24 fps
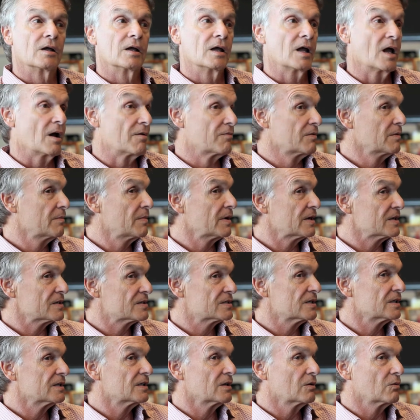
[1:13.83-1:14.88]
everybody
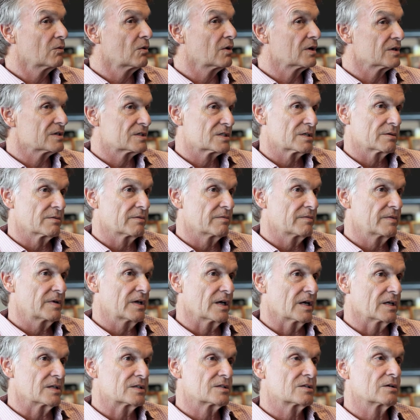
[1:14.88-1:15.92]
said they wanted some of
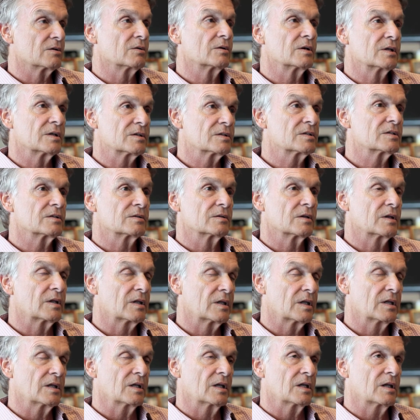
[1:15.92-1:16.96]
it. So
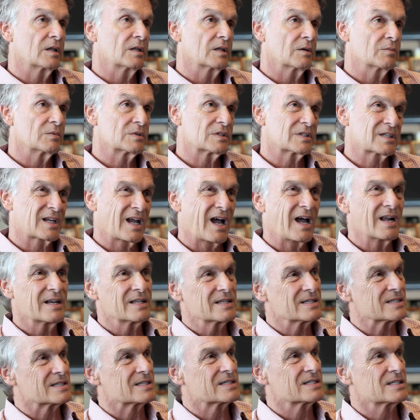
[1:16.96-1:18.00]
there was kind of
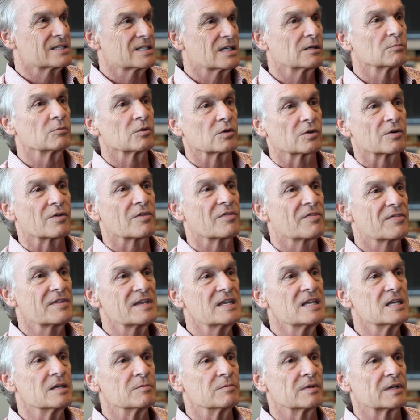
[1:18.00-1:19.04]
this similar
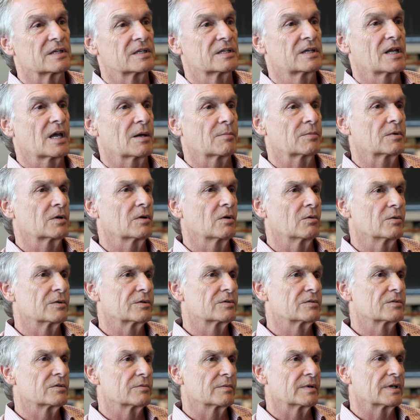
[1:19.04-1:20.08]
theme that kept going
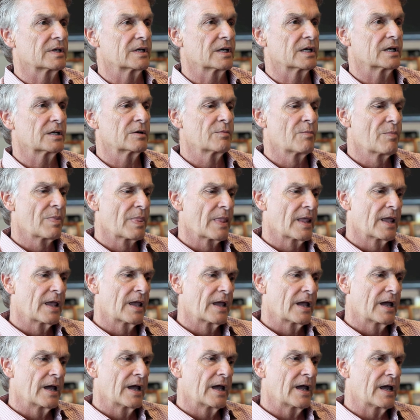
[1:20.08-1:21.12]
through my head.
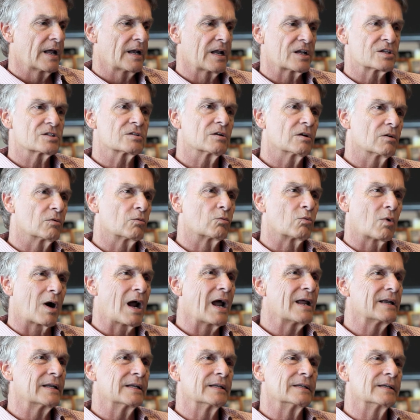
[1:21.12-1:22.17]
And I started
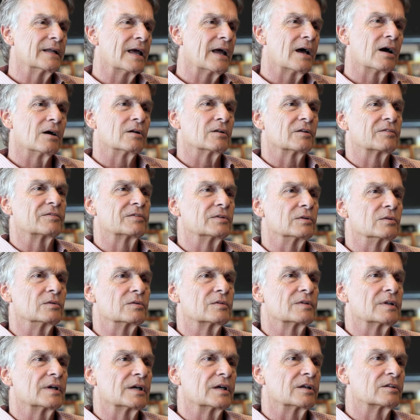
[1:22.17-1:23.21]
writing down a few
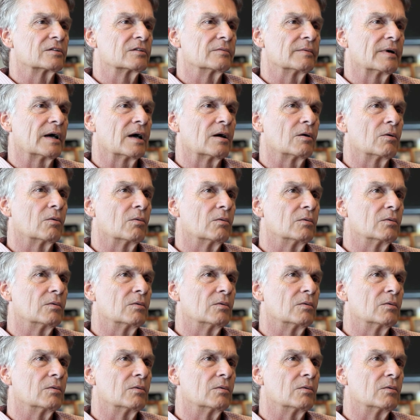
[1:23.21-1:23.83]
things about